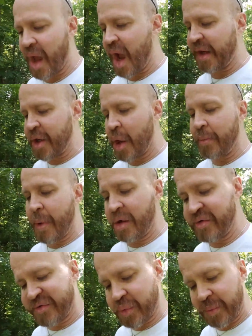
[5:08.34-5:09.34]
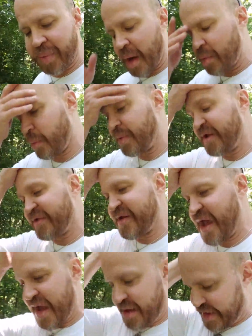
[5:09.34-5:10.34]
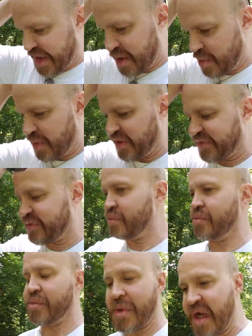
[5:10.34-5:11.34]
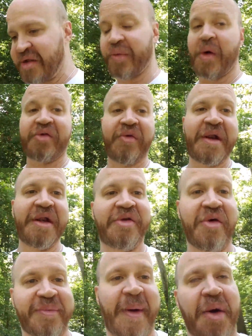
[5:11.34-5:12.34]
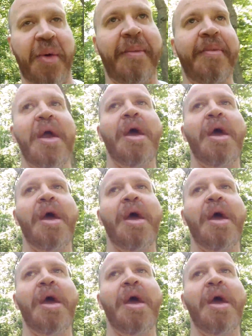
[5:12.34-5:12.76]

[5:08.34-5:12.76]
I know most would probably say that it was, I just walked right into a spider web.